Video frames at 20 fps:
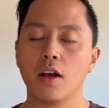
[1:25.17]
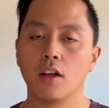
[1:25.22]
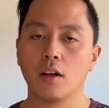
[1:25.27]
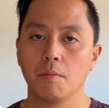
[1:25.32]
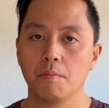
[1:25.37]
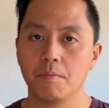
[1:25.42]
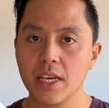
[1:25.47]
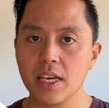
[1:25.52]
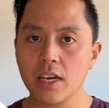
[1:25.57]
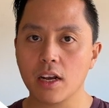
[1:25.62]

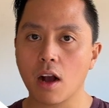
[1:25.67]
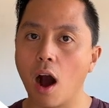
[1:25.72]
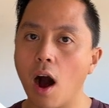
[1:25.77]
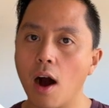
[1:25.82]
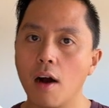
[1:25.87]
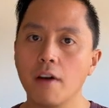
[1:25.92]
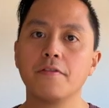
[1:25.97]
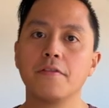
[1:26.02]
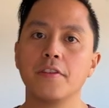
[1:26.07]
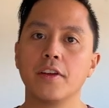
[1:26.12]
being
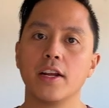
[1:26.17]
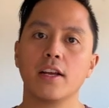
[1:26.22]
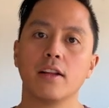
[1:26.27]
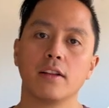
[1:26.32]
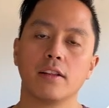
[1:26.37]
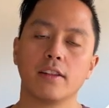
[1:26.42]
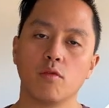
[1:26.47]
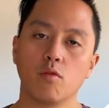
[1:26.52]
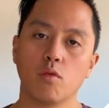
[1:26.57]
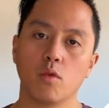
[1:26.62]

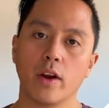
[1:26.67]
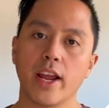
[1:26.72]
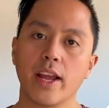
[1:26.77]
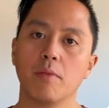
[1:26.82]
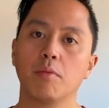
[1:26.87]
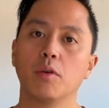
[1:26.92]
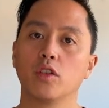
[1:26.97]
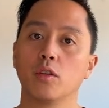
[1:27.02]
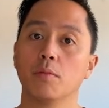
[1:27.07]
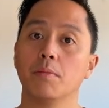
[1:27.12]
confident that we're
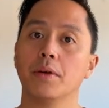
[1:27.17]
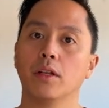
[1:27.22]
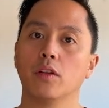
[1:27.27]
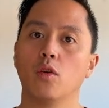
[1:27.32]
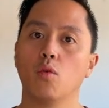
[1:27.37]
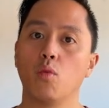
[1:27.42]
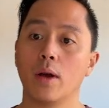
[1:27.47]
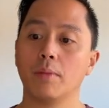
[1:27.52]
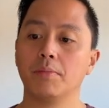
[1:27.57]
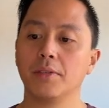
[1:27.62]
able to build
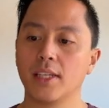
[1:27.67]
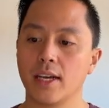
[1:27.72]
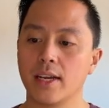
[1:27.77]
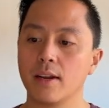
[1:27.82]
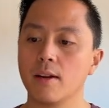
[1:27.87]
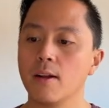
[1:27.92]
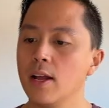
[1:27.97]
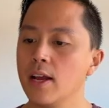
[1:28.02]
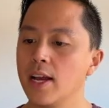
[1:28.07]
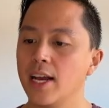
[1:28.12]
a website.
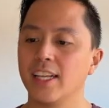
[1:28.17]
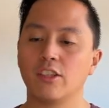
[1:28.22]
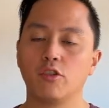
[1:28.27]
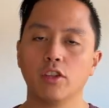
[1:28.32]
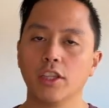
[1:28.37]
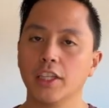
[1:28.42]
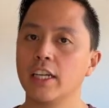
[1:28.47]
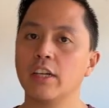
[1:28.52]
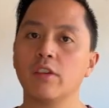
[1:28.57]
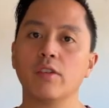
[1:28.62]
It's
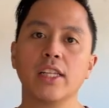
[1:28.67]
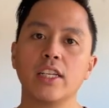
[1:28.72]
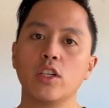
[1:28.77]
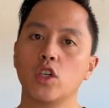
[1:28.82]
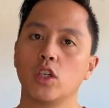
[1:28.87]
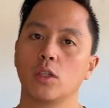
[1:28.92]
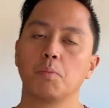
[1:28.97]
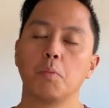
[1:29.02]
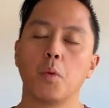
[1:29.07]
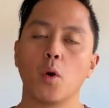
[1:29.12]
literally
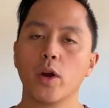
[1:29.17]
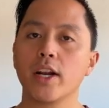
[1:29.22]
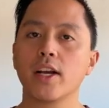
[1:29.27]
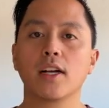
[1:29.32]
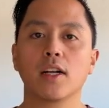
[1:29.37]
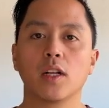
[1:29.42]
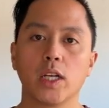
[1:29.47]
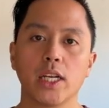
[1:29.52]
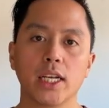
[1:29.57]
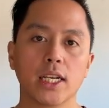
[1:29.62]
just point and
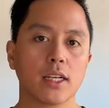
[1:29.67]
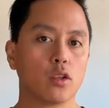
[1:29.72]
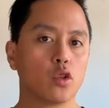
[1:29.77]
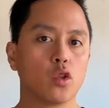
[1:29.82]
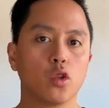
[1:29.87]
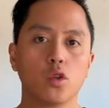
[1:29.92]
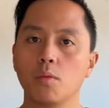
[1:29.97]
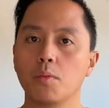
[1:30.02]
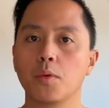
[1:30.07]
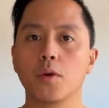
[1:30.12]
click. It's
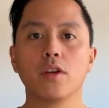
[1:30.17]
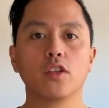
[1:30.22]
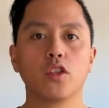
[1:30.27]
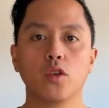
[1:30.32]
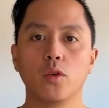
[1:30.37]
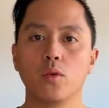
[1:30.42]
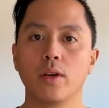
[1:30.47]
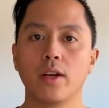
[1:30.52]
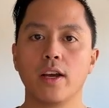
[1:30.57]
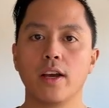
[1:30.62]
super
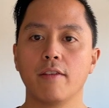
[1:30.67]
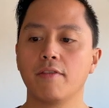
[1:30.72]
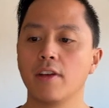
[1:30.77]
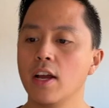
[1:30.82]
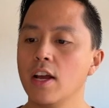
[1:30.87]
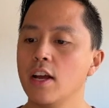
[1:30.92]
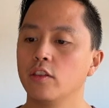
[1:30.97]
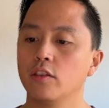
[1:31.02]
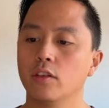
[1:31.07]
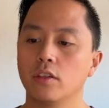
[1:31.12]

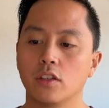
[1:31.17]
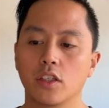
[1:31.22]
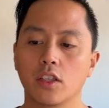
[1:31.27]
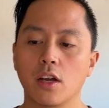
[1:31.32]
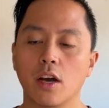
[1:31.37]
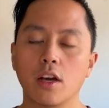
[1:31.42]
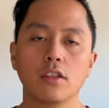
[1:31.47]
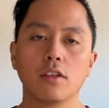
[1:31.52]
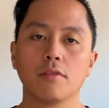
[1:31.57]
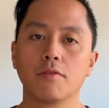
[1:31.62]
intuitive. There's
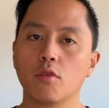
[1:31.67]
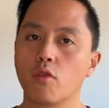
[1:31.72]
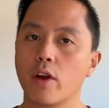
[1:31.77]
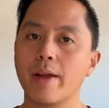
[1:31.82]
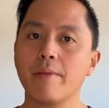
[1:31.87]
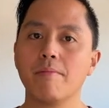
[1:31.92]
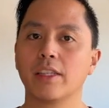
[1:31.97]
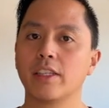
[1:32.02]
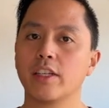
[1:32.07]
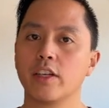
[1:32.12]
tons of
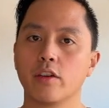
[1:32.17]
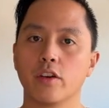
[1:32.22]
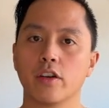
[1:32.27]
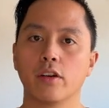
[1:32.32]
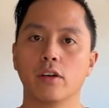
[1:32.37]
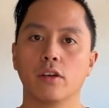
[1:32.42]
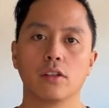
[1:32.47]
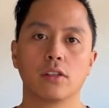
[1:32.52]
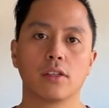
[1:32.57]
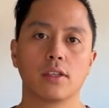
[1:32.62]
great
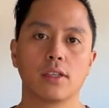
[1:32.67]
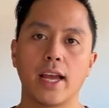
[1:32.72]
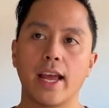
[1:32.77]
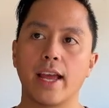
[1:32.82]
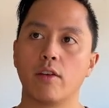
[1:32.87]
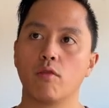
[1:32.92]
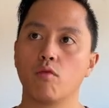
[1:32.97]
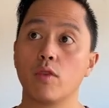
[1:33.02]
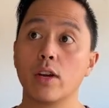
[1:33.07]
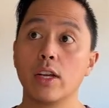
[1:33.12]
materials
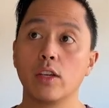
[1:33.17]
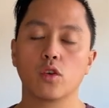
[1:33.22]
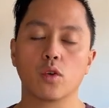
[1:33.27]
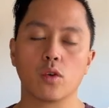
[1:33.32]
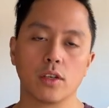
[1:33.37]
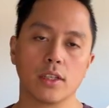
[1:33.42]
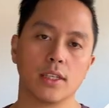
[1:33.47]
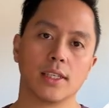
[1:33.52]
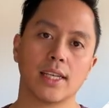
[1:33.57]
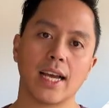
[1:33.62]
and
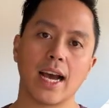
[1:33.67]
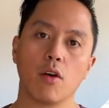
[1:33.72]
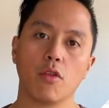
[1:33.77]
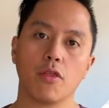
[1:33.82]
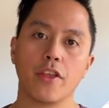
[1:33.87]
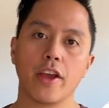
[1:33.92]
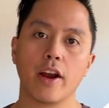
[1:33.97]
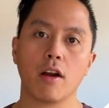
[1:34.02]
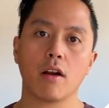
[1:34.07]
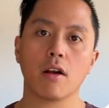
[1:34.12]
resources out
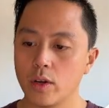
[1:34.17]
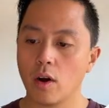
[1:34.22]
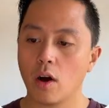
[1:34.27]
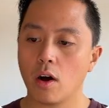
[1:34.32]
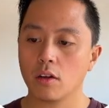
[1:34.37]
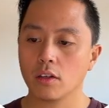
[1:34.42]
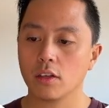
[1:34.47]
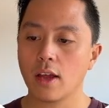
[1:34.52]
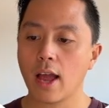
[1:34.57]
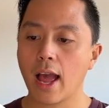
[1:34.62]
there. We
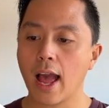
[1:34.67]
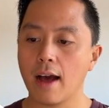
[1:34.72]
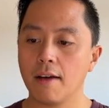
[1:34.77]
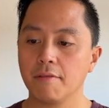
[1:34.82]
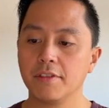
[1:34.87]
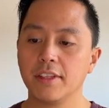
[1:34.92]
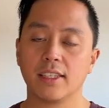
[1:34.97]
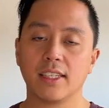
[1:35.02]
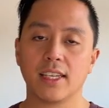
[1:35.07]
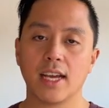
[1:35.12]
also
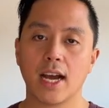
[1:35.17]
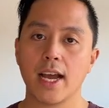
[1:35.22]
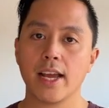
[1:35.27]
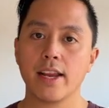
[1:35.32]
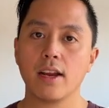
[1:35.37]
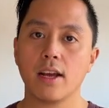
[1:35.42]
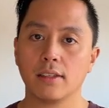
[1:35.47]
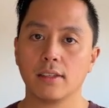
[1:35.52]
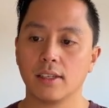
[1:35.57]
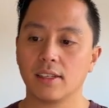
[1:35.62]
have
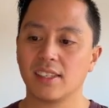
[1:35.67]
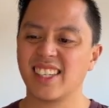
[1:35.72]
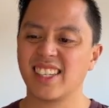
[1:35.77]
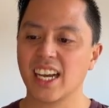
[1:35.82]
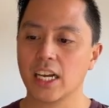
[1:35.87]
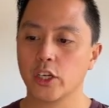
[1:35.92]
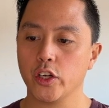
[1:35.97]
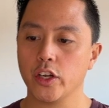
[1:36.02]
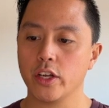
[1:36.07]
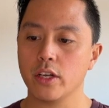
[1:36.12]
design as a
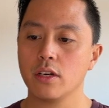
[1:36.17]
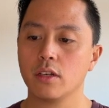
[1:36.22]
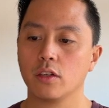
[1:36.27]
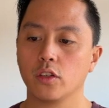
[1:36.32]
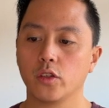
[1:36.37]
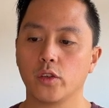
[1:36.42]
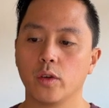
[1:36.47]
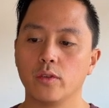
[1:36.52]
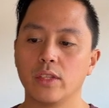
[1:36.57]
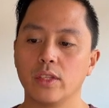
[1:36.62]
section.
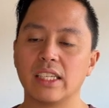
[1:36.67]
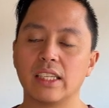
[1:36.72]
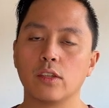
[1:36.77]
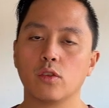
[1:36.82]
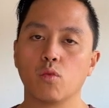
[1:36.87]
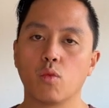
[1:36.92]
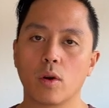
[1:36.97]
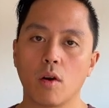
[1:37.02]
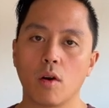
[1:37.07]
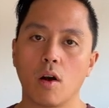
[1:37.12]
So this
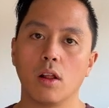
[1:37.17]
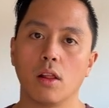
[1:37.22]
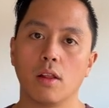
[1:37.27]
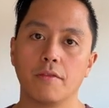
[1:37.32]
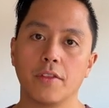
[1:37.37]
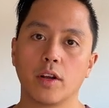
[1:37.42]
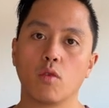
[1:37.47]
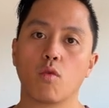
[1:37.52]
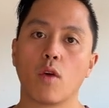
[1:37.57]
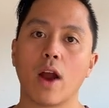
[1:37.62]
is where all of
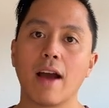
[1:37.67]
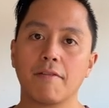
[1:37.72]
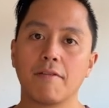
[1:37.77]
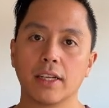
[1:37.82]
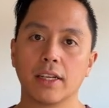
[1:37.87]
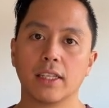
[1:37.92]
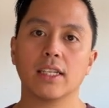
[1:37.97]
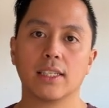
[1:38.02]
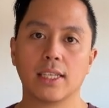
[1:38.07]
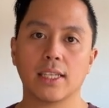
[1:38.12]
the
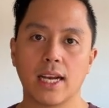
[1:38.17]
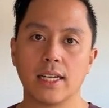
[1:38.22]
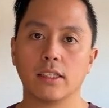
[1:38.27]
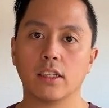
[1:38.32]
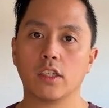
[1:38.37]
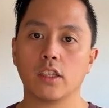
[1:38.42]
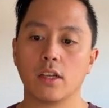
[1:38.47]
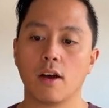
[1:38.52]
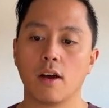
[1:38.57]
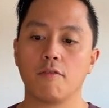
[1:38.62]
graphic design
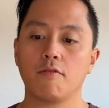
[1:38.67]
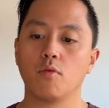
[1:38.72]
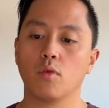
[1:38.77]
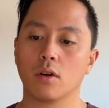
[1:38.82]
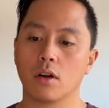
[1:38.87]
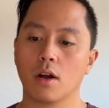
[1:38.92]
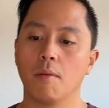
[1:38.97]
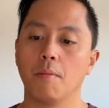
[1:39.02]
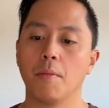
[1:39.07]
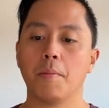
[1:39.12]
stuff will
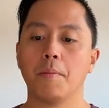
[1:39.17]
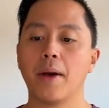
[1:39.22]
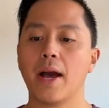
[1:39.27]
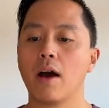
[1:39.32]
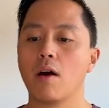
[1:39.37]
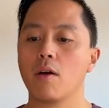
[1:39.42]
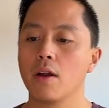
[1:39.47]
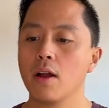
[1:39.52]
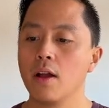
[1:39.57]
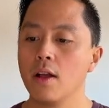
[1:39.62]
come
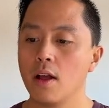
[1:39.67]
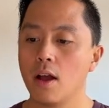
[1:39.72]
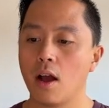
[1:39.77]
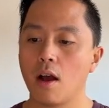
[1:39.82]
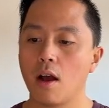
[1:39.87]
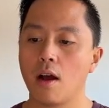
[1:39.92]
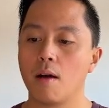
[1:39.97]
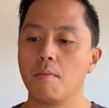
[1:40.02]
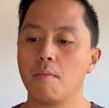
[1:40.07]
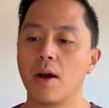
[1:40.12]
about.
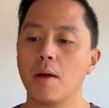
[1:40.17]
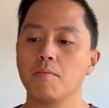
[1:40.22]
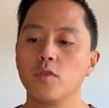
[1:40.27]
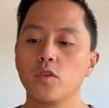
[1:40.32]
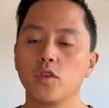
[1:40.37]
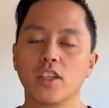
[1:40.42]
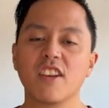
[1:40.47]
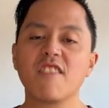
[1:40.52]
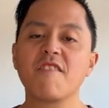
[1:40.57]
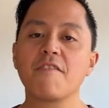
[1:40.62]
I'm
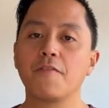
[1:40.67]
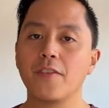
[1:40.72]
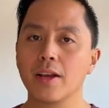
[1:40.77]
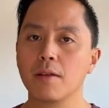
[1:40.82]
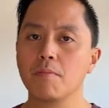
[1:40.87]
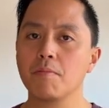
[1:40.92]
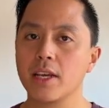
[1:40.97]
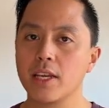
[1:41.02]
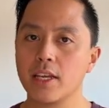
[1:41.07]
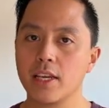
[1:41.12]
using
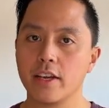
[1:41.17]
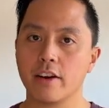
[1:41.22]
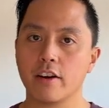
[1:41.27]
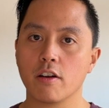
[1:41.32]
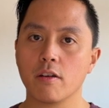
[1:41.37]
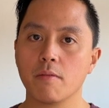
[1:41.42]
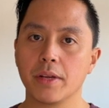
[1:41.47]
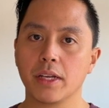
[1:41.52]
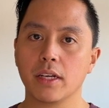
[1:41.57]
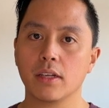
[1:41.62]
Figma
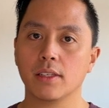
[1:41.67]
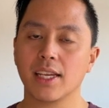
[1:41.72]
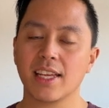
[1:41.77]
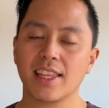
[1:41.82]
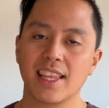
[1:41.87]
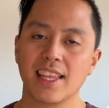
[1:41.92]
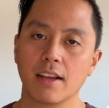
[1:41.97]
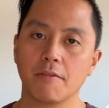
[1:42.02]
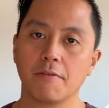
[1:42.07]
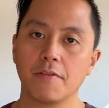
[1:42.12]
here because I
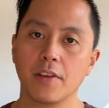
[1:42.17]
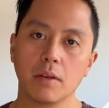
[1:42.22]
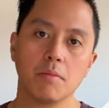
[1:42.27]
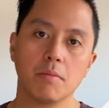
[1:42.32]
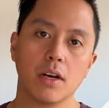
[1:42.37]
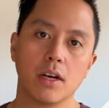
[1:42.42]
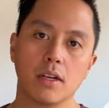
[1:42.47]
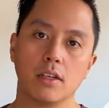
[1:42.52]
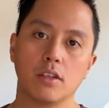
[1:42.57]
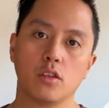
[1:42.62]
think
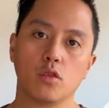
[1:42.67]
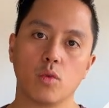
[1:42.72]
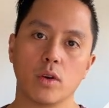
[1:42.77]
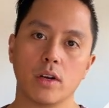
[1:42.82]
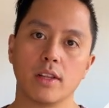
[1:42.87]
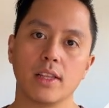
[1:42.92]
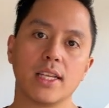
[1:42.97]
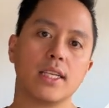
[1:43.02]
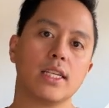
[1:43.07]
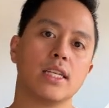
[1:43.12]
Figma is one
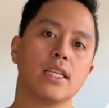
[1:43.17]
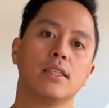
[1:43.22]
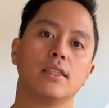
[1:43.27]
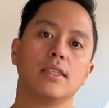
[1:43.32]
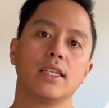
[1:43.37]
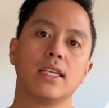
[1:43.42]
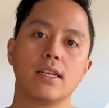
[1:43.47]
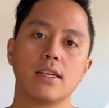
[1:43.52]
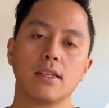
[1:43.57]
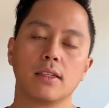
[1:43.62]
of the
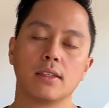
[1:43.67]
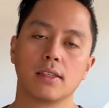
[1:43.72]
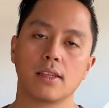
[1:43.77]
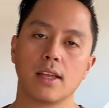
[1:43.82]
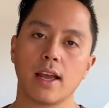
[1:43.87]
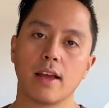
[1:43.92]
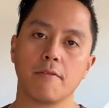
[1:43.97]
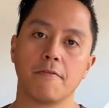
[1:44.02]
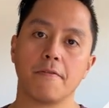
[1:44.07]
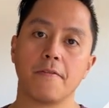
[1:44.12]
easiest
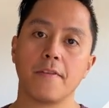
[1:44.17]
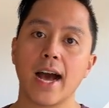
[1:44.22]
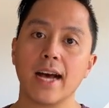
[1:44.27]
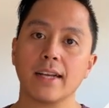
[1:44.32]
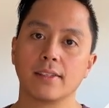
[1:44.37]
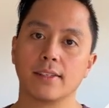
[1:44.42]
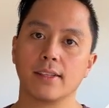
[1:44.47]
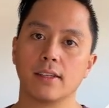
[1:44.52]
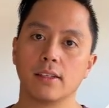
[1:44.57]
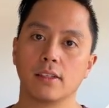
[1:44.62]
and
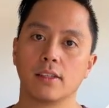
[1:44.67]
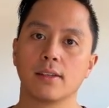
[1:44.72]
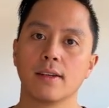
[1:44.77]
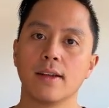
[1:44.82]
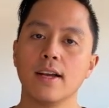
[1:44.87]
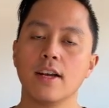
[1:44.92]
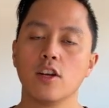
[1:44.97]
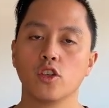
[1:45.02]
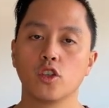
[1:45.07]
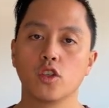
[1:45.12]
fastest
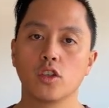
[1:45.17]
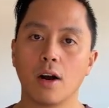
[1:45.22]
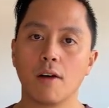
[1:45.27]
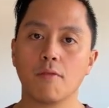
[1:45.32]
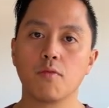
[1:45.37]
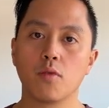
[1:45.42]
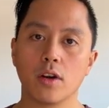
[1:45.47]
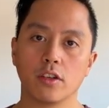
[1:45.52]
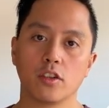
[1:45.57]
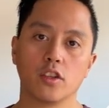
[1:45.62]

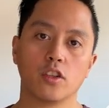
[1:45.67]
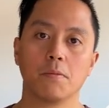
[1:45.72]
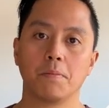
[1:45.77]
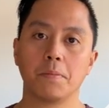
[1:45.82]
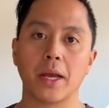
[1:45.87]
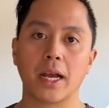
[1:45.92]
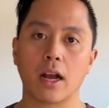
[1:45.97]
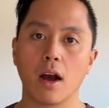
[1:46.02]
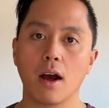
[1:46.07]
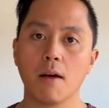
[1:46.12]
softwares to
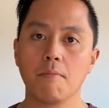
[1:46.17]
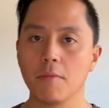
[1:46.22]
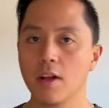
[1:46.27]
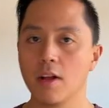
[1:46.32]
pick up